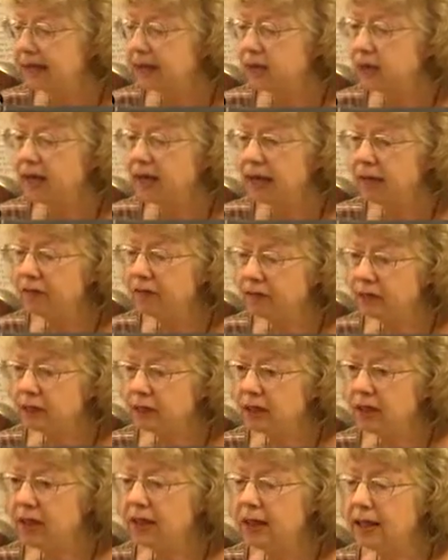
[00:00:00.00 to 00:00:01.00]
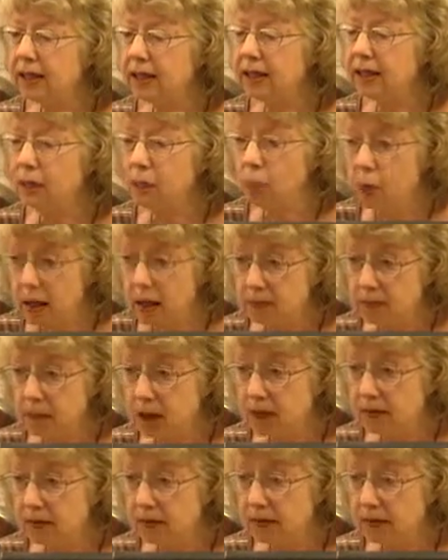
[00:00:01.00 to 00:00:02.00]
so to have 3 in 1
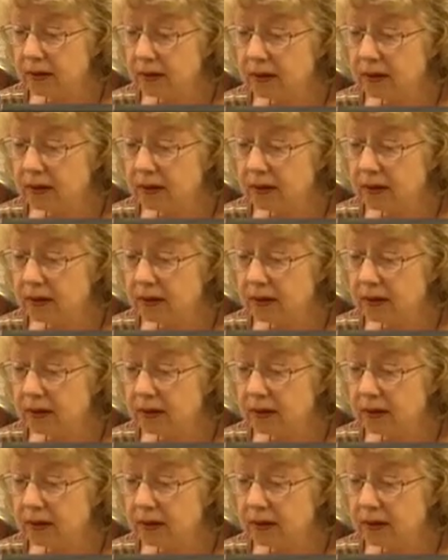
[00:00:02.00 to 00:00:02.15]
month